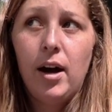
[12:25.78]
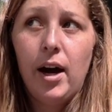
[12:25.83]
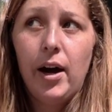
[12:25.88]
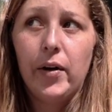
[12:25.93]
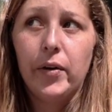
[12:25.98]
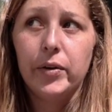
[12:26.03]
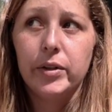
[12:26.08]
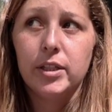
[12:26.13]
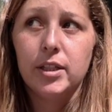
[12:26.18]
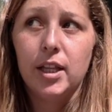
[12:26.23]

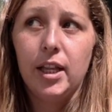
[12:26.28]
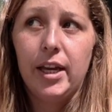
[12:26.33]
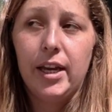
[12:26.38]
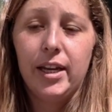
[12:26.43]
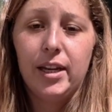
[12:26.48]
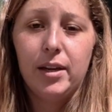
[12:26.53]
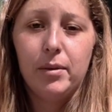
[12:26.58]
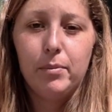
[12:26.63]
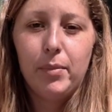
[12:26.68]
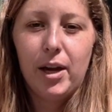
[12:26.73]
I was
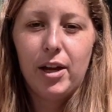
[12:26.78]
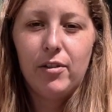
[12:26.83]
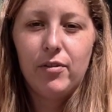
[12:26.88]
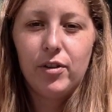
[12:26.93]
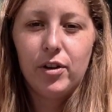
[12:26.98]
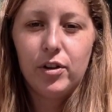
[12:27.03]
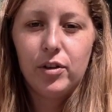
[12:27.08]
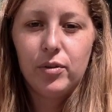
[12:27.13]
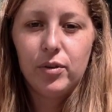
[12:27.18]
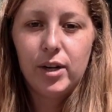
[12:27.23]
laying in bed
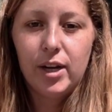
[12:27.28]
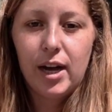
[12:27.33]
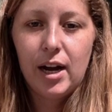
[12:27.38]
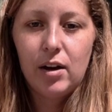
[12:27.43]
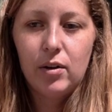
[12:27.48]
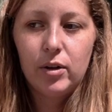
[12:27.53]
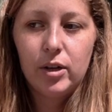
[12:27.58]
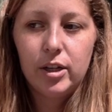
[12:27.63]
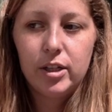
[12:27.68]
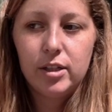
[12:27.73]
for 3
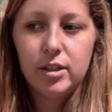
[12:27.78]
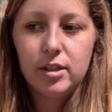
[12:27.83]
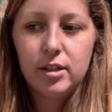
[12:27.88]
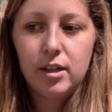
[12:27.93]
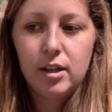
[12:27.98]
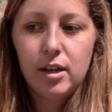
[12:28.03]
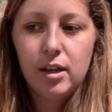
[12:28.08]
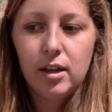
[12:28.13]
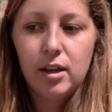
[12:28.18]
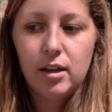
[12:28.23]
hours
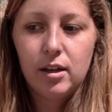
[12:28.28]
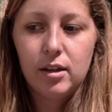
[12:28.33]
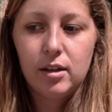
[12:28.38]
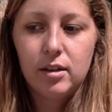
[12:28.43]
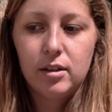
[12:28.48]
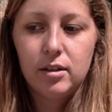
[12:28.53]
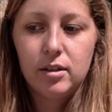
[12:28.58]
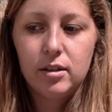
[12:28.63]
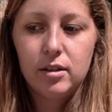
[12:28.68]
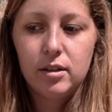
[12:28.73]

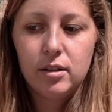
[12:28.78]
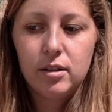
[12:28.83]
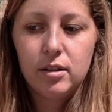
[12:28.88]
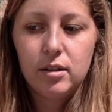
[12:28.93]
and